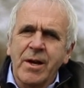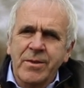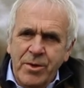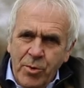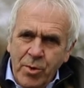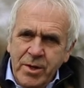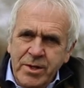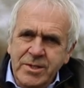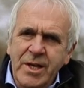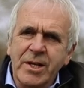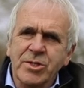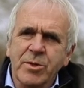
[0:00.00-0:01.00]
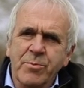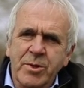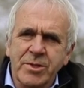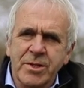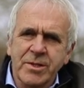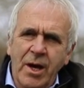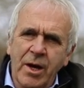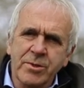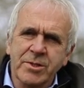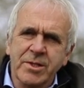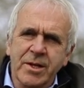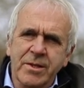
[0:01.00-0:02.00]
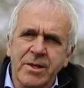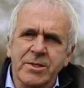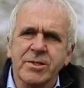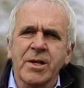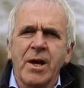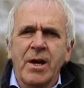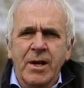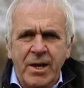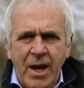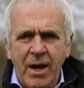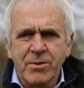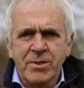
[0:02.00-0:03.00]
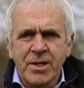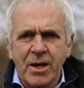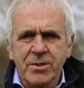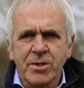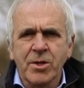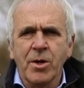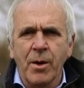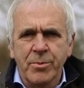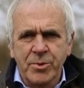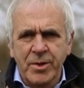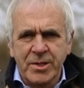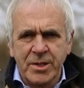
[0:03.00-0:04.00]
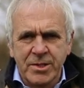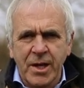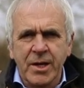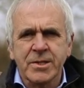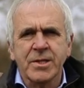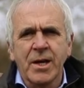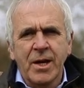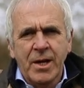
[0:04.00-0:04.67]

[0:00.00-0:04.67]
the organisation which is hosting this Countdown to COP26